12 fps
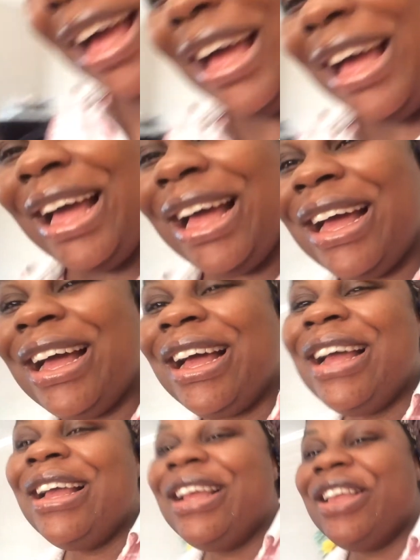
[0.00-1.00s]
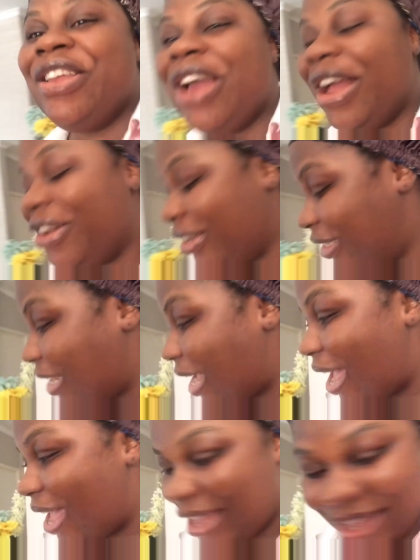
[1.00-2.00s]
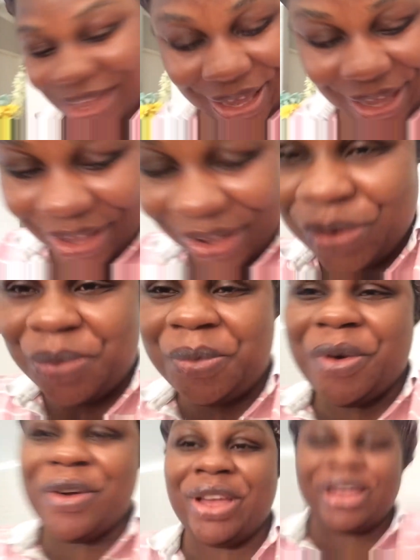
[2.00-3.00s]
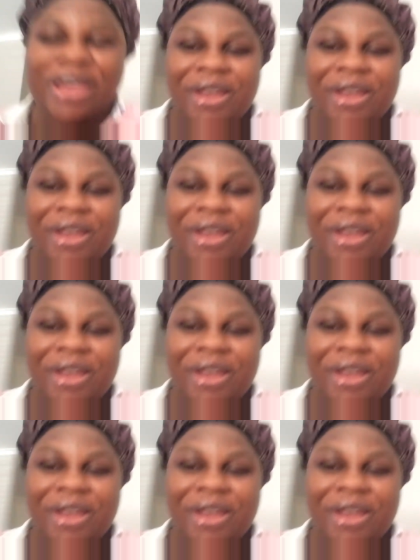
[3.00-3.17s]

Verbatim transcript: I'm shy. You are not shy. Good boy.